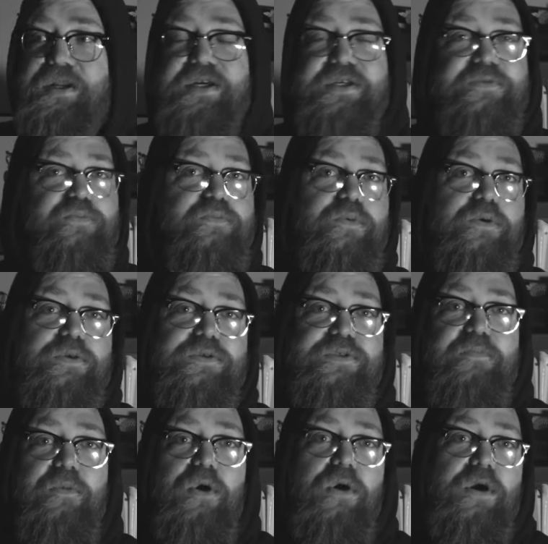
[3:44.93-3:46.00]
I mean, his
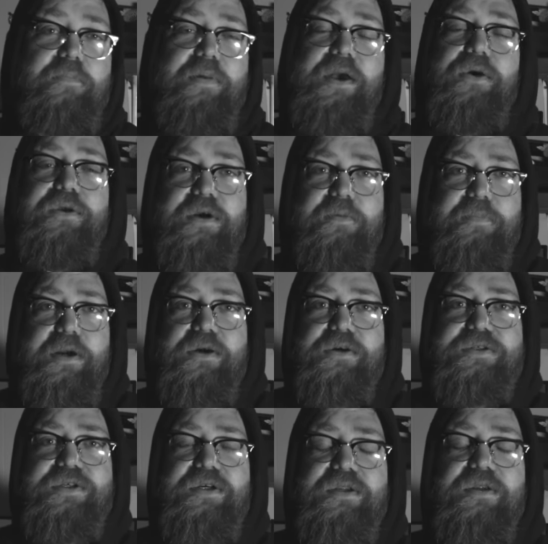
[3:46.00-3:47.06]
were small, pale to
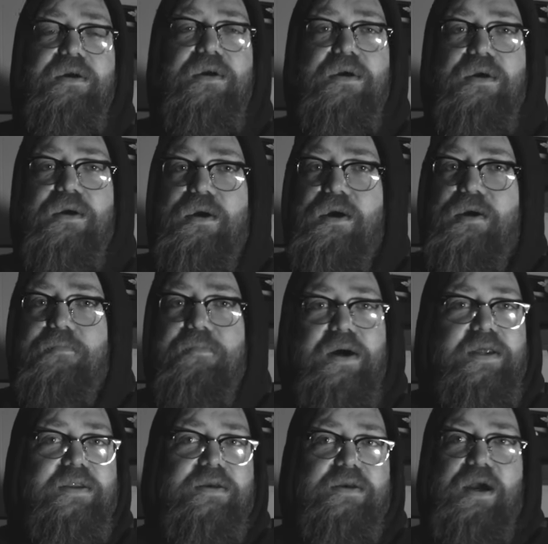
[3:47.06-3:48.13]
comparison.
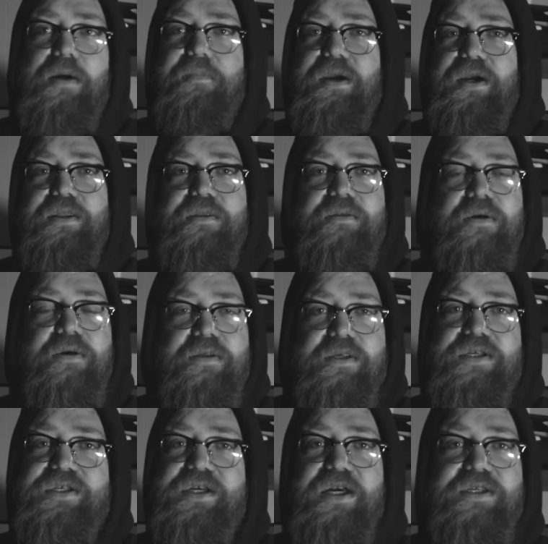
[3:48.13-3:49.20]
But I mean,
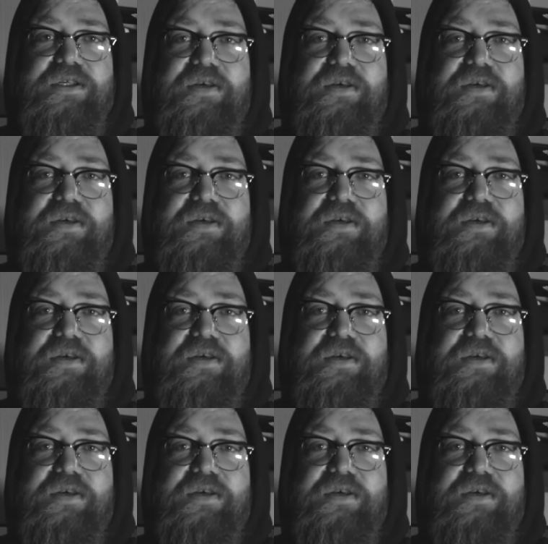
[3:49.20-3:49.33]
these